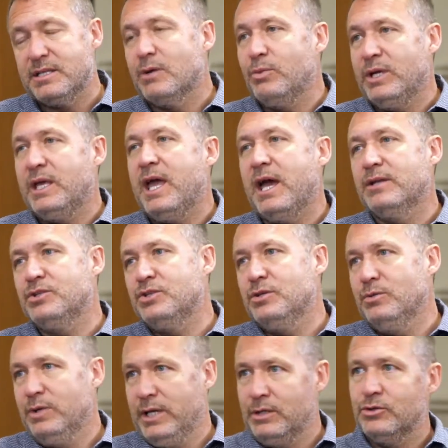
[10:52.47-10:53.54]
that we can't do
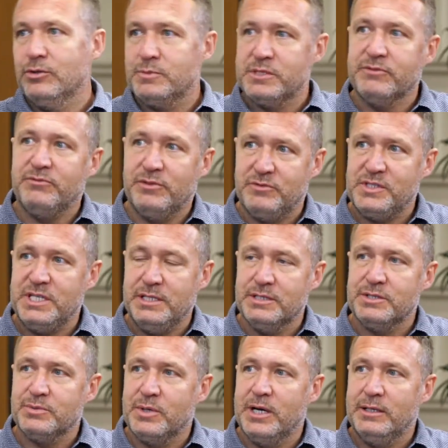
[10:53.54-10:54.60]
in groups of 15
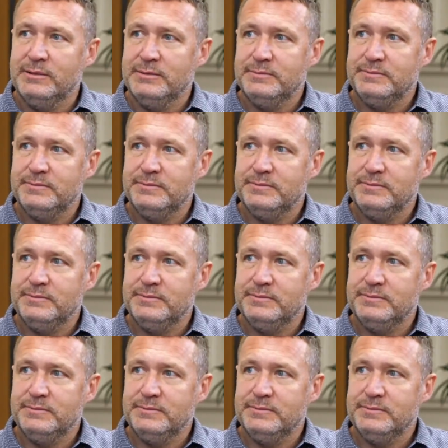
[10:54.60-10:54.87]
as well.